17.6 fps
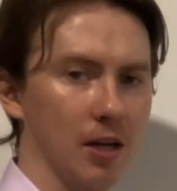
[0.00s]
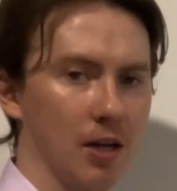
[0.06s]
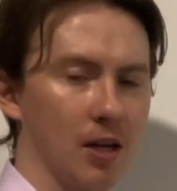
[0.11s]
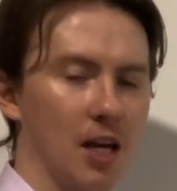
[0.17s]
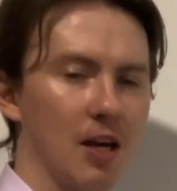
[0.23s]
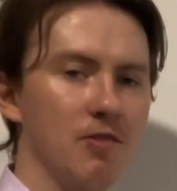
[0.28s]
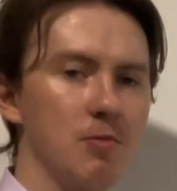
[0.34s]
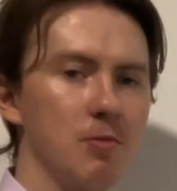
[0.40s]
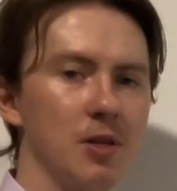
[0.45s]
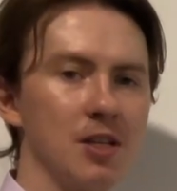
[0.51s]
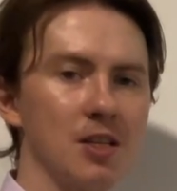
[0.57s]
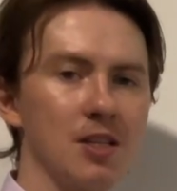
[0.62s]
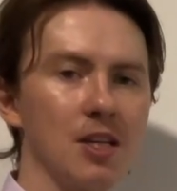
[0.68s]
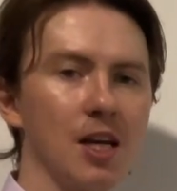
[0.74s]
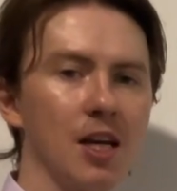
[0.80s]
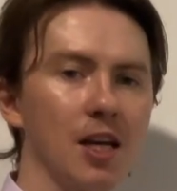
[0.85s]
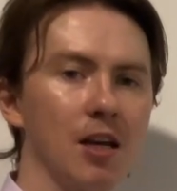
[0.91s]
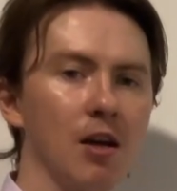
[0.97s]
Everybody
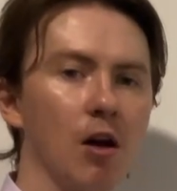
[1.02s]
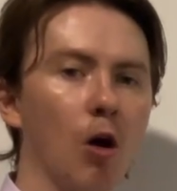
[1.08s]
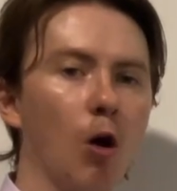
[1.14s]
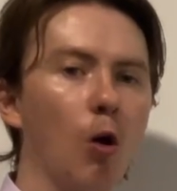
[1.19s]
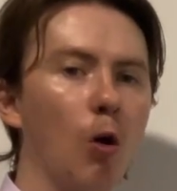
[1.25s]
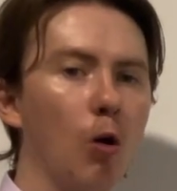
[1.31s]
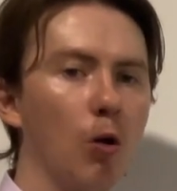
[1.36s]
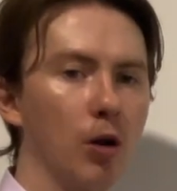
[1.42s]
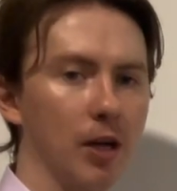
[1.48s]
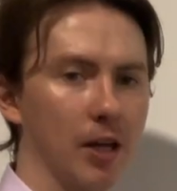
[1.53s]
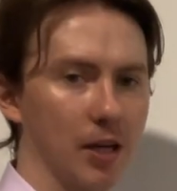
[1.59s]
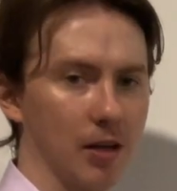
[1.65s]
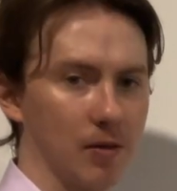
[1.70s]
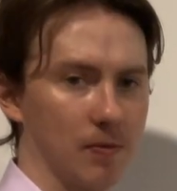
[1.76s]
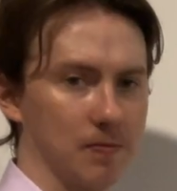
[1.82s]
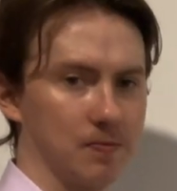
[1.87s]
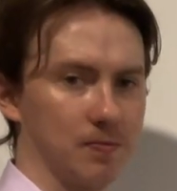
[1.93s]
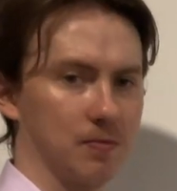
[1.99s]
say oi.
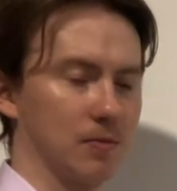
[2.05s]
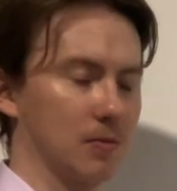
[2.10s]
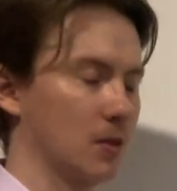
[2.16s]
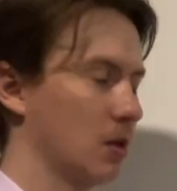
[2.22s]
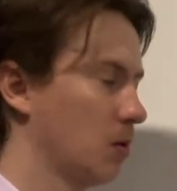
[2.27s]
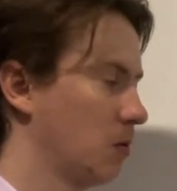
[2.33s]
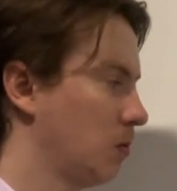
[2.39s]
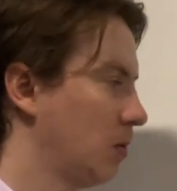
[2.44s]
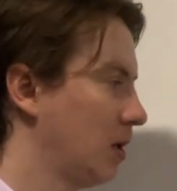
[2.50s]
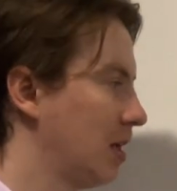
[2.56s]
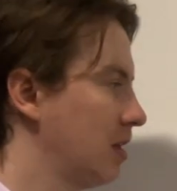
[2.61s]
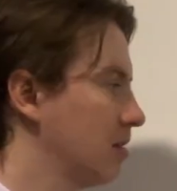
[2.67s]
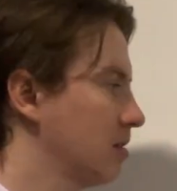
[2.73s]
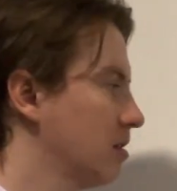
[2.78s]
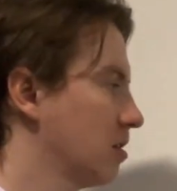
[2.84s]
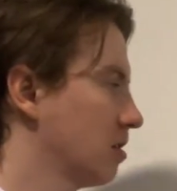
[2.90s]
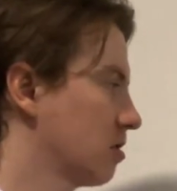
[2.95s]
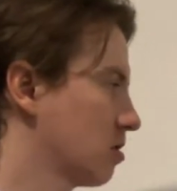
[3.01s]
Well
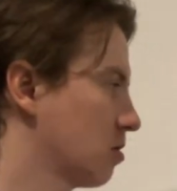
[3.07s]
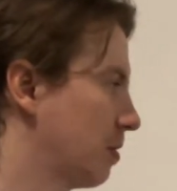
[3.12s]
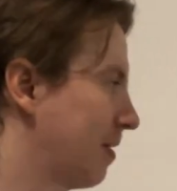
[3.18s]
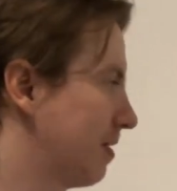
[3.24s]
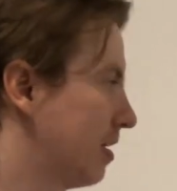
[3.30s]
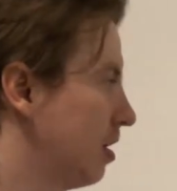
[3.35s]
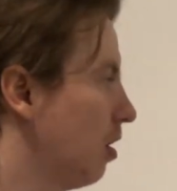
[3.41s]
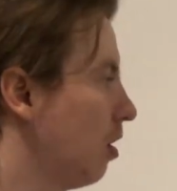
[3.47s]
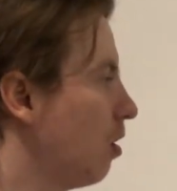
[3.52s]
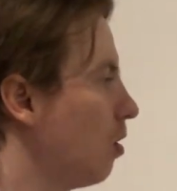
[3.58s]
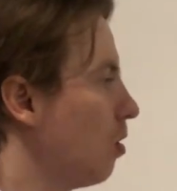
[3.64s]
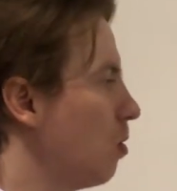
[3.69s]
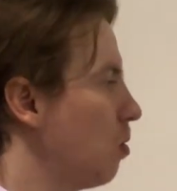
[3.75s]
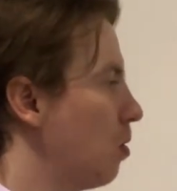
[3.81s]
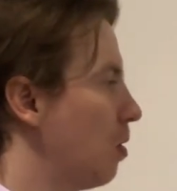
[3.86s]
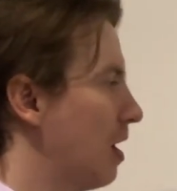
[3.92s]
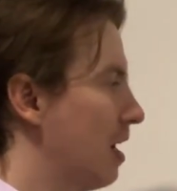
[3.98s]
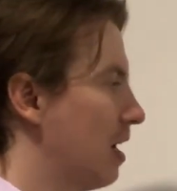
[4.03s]
done. So we have the
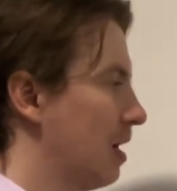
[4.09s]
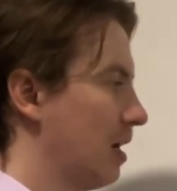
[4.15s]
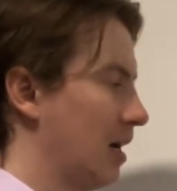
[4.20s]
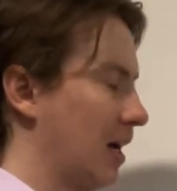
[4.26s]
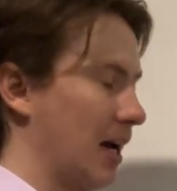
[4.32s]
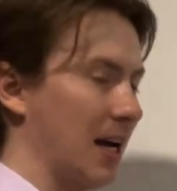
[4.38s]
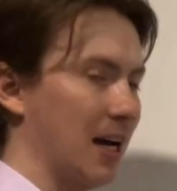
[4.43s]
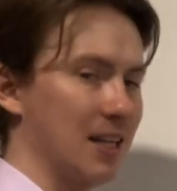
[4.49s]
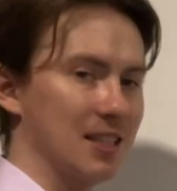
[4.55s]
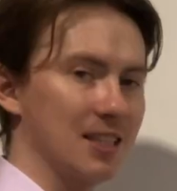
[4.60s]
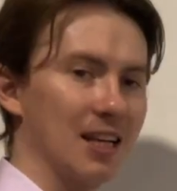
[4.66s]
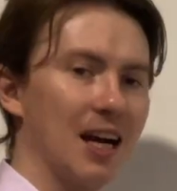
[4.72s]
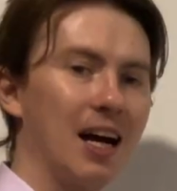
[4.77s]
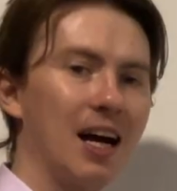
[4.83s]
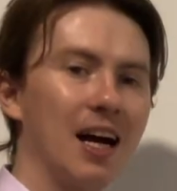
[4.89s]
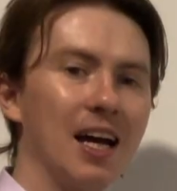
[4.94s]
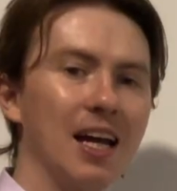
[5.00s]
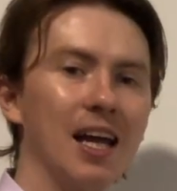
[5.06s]
O and
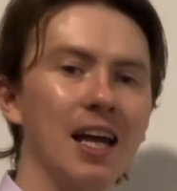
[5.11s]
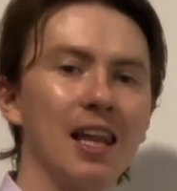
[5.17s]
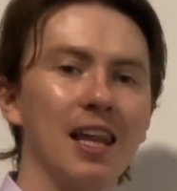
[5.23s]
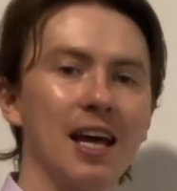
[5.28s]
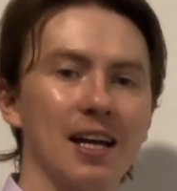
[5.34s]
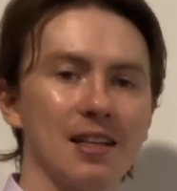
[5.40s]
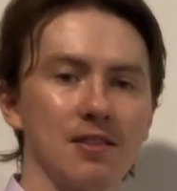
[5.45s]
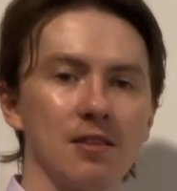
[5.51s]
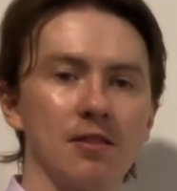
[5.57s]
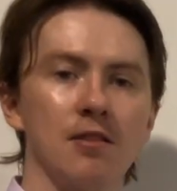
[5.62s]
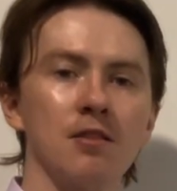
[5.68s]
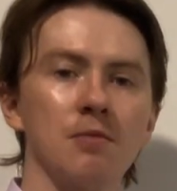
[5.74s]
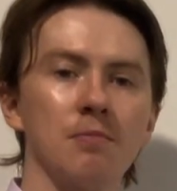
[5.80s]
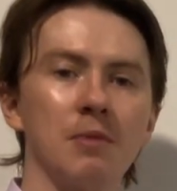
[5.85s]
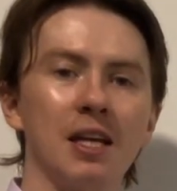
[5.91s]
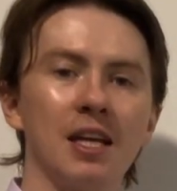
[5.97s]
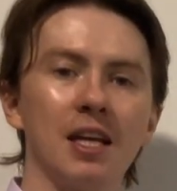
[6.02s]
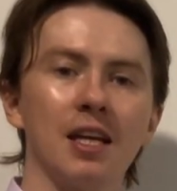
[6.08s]
I letters
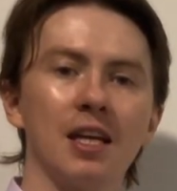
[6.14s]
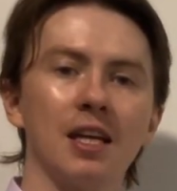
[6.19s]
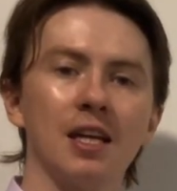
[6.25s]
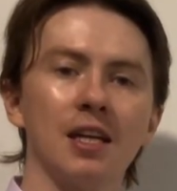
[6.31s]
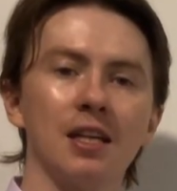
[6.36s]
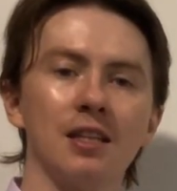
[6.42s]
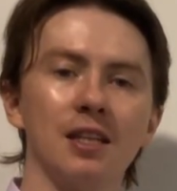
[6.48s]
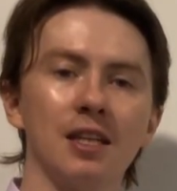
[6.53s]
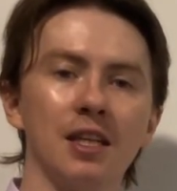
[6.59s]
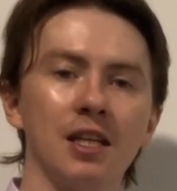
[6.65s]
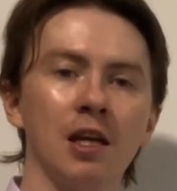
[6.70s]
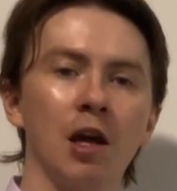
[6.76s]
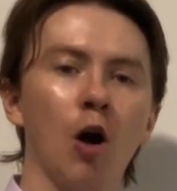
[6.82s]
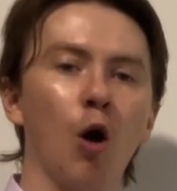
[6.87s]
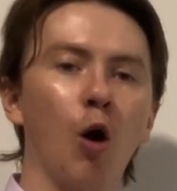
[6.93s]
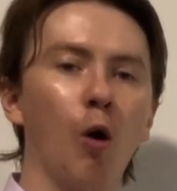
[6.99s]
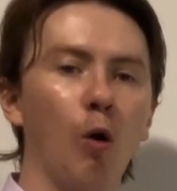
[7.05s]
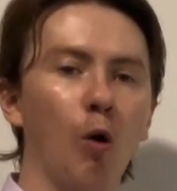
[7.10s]
making the
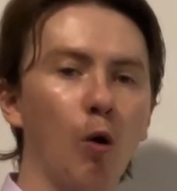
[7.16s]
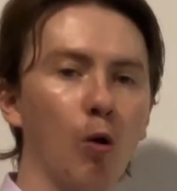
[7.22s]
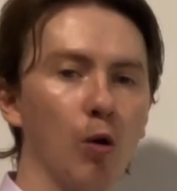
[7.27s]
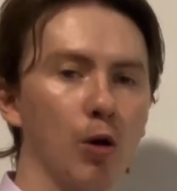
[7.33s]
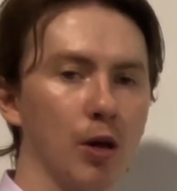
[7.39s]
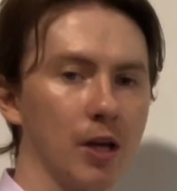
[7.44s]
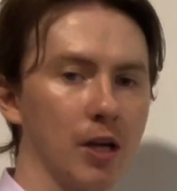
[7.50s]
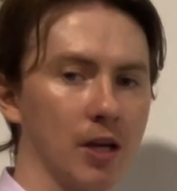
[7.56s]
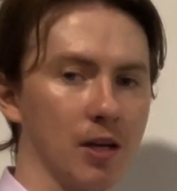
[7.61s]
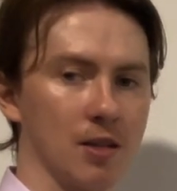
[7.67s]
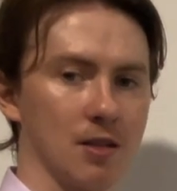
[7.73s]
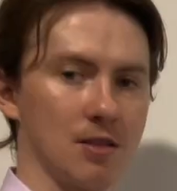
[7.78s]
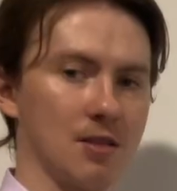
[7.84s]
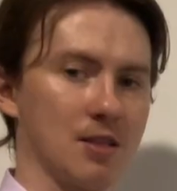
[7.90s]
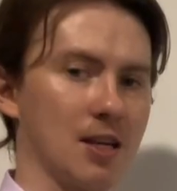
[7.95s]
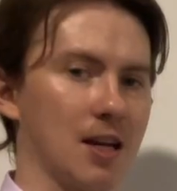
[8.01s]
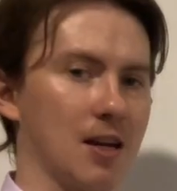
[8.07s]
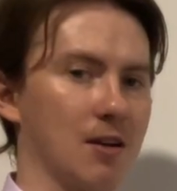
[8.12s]
oi
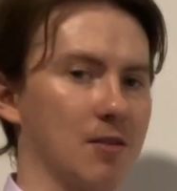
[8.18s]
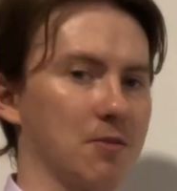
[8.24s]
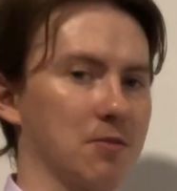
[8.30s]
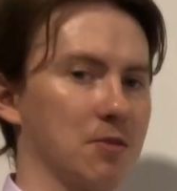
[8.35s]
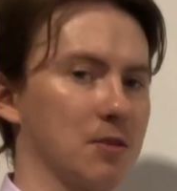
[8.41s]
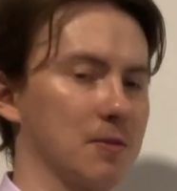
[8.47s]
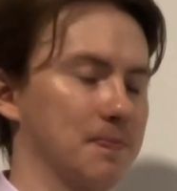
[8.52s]
sound.